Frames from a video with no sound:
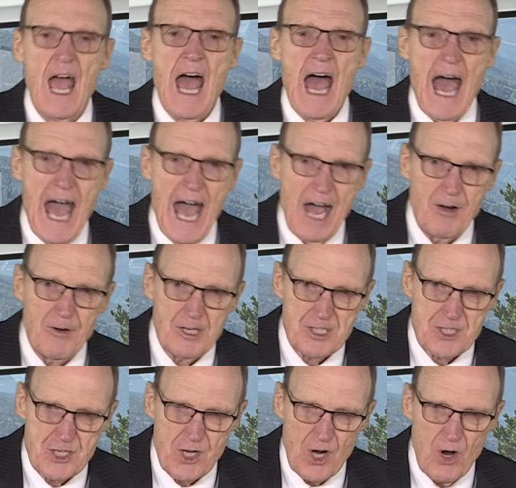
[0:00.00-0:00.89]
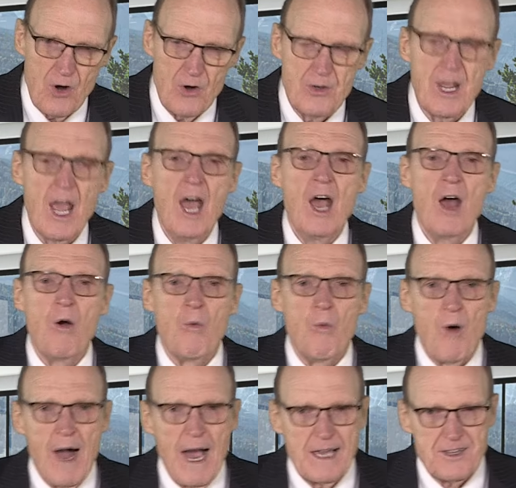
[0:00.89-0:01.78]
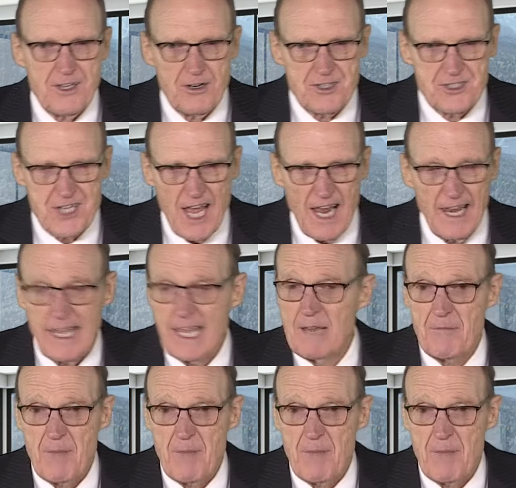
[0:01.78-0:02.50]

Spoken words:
how it showed, why they're selling it.